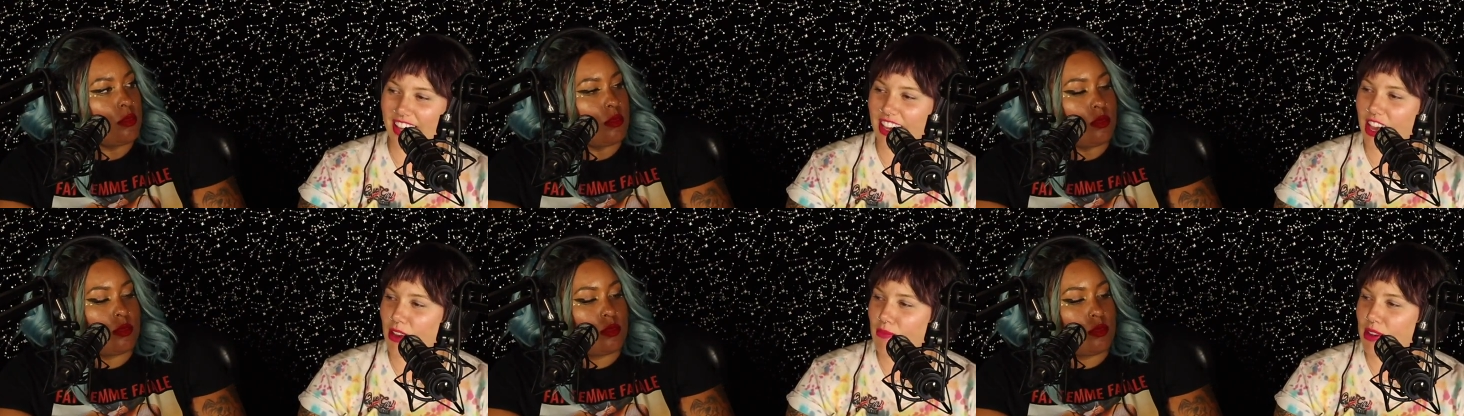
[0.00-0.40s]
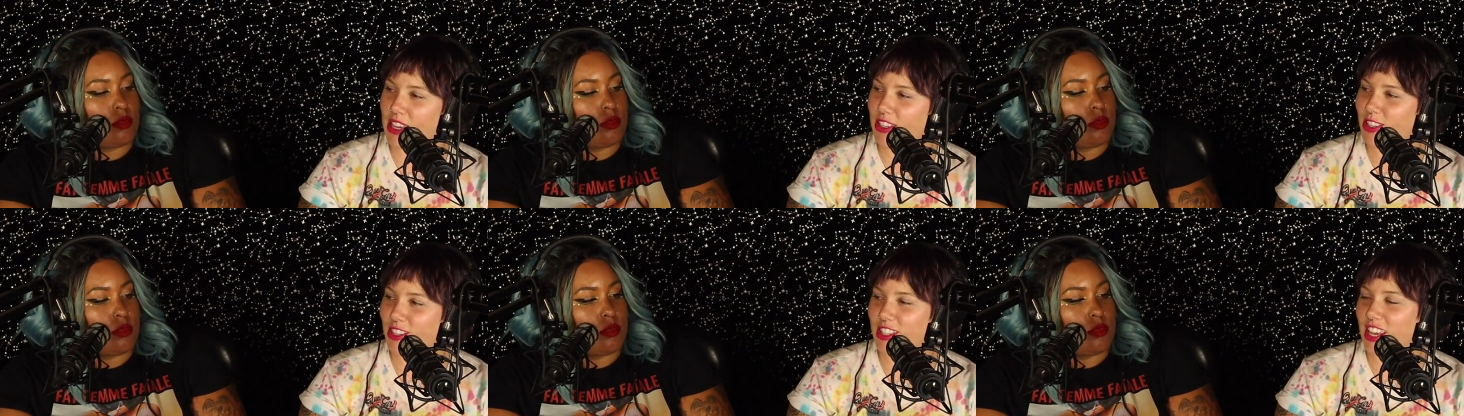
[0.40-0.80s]
Speaker 1: Like, I
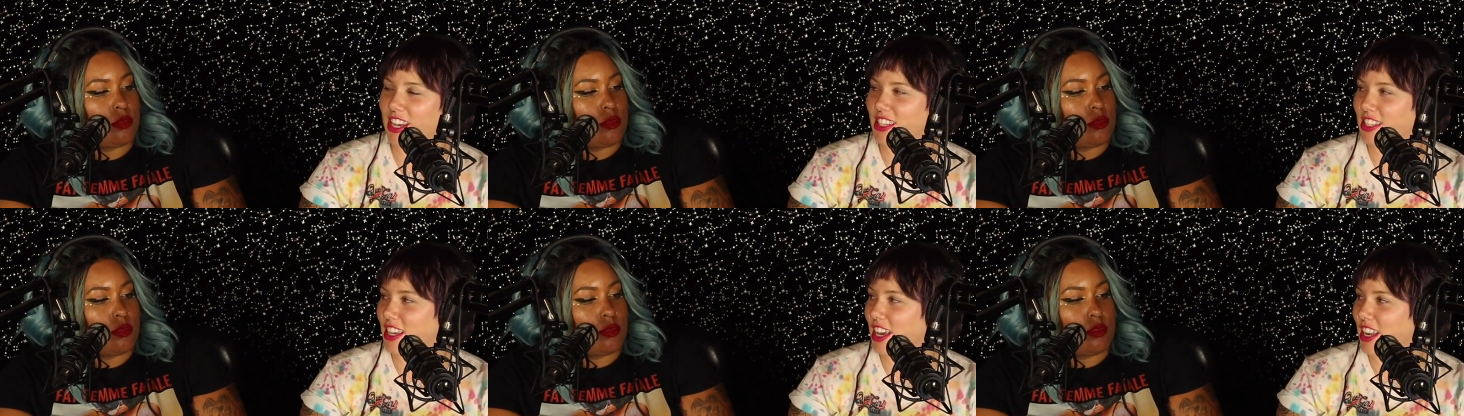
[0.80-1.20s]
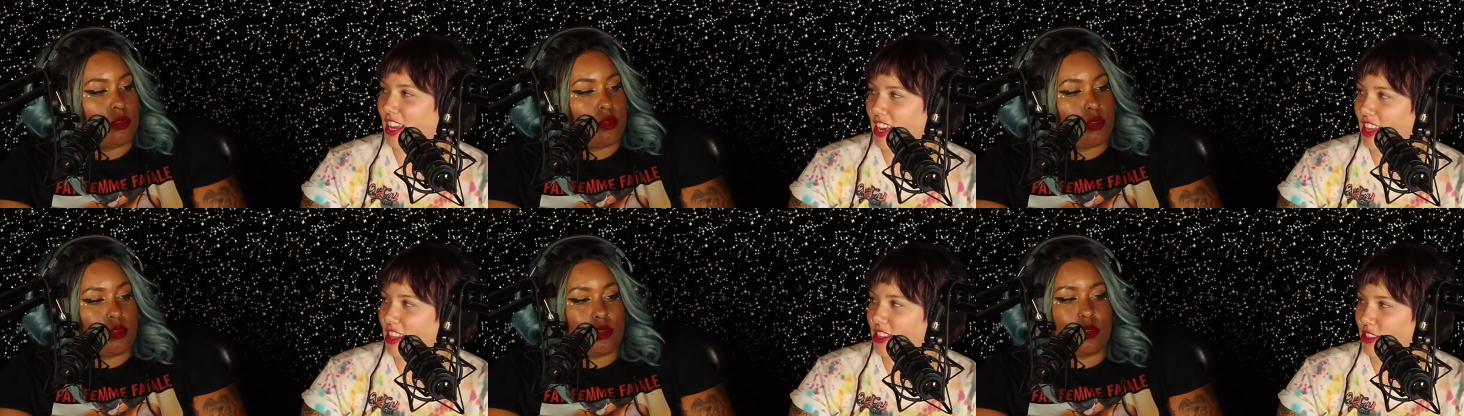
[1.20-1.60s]
miss just like
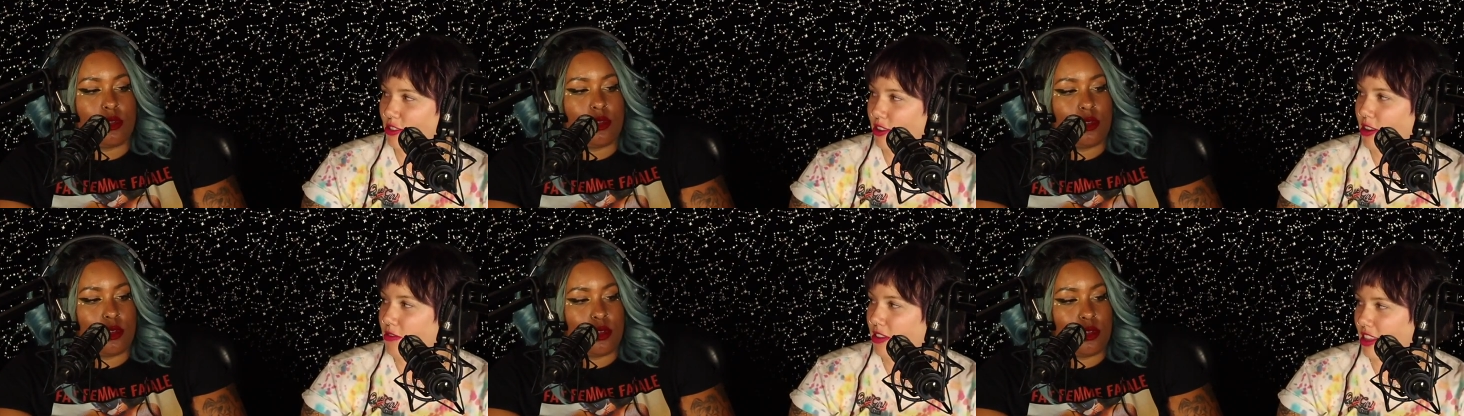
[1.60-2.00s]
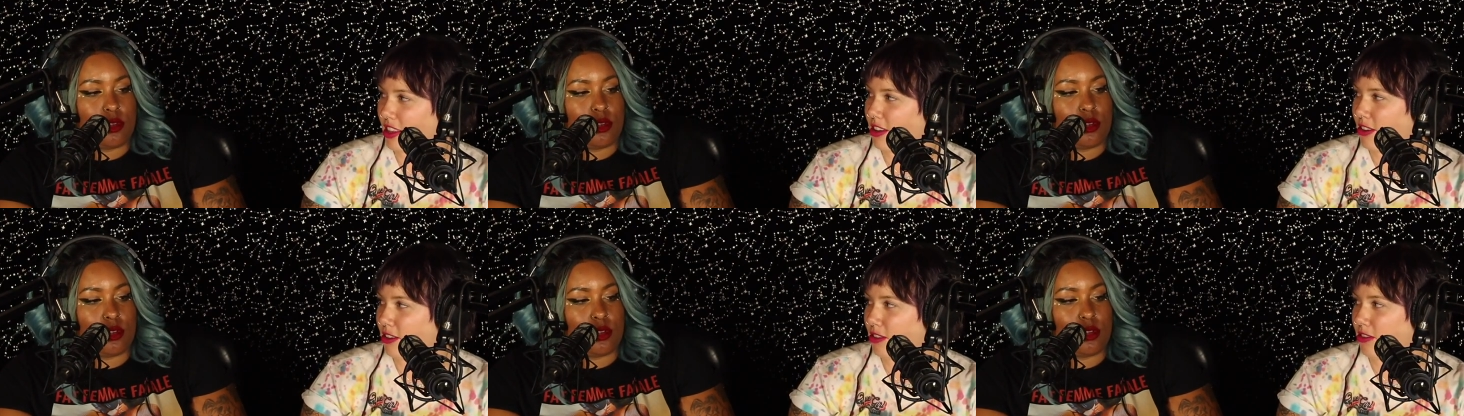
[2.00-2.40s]
skating in the street with
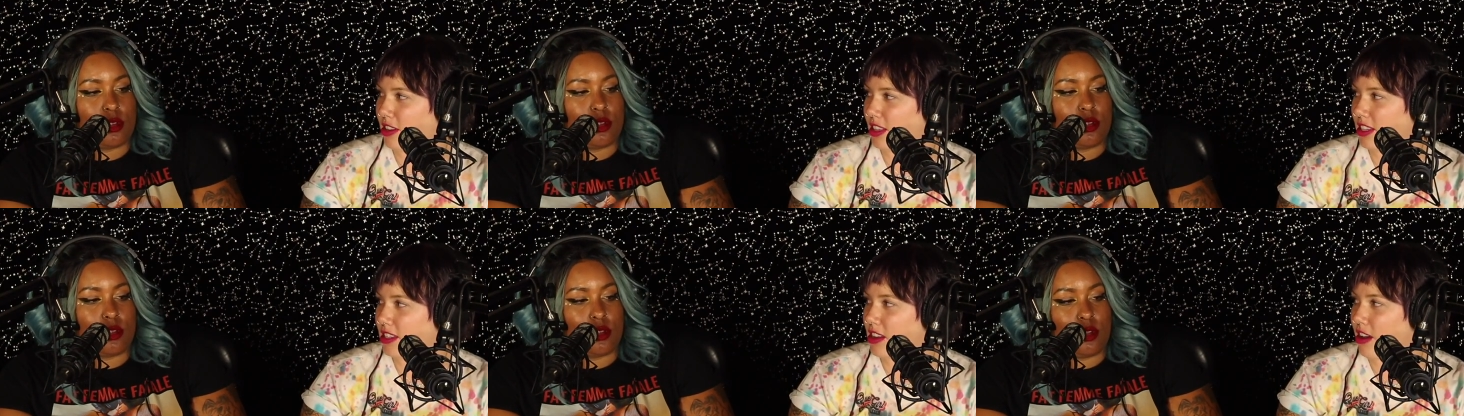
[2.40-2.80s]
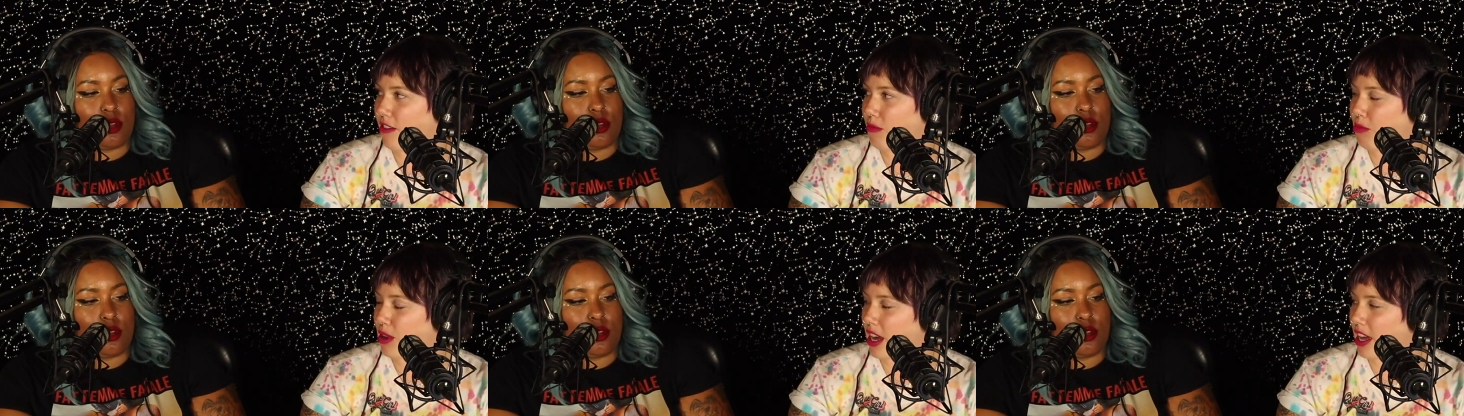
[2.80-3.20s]
you and
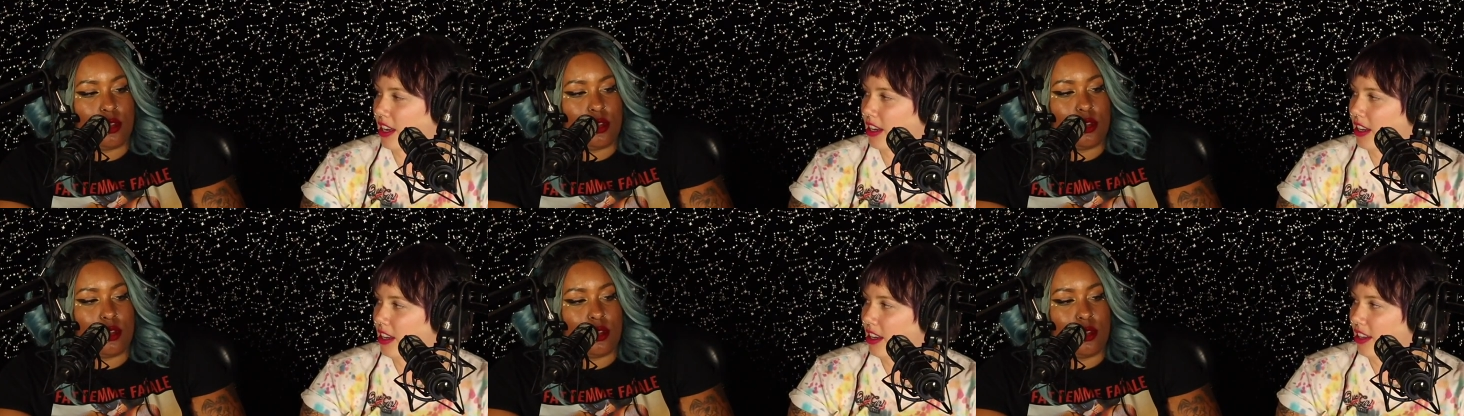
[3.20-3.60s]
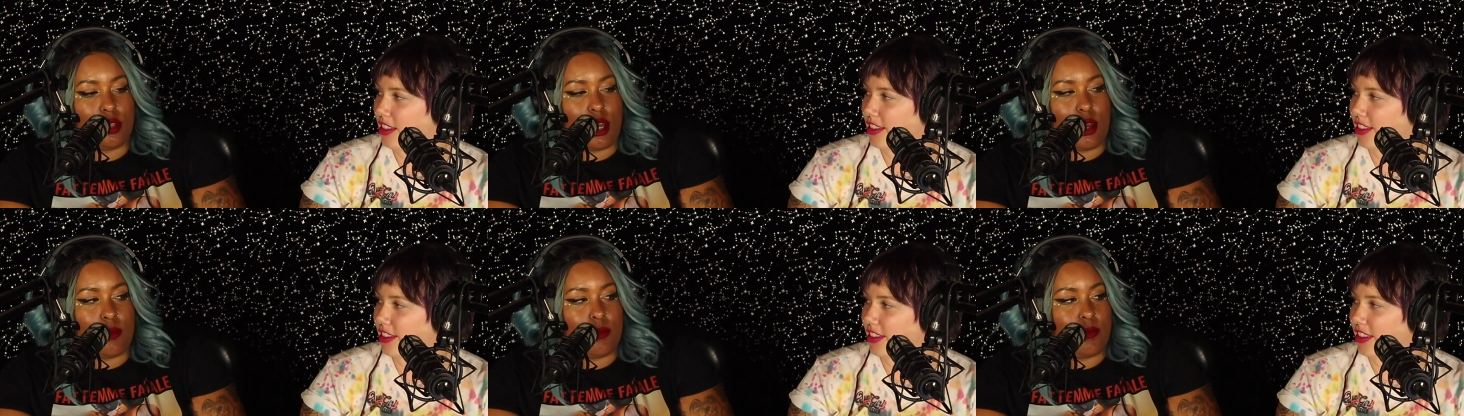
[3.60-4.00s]
stuff. But
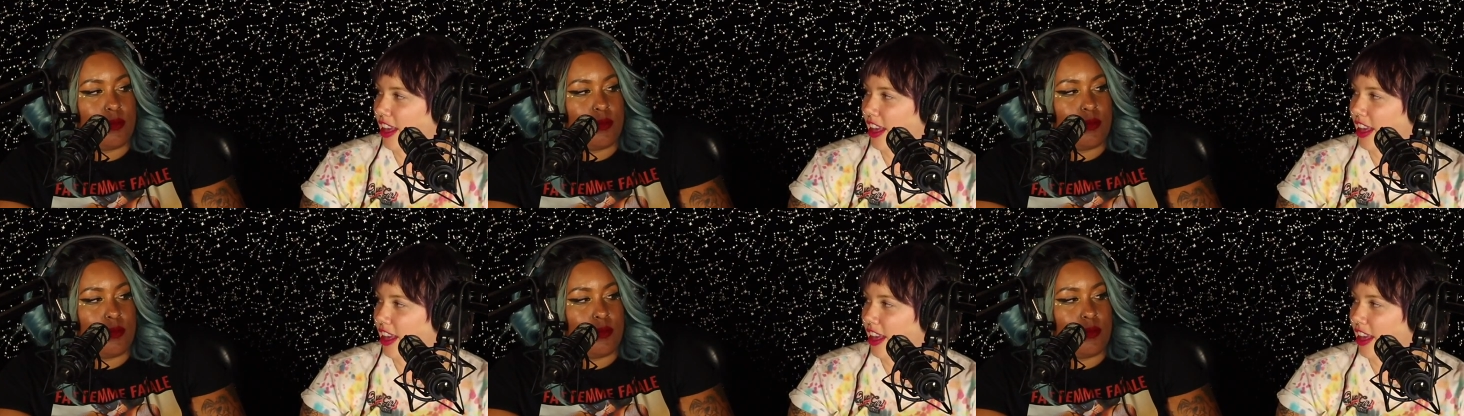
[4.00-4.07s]
yeah.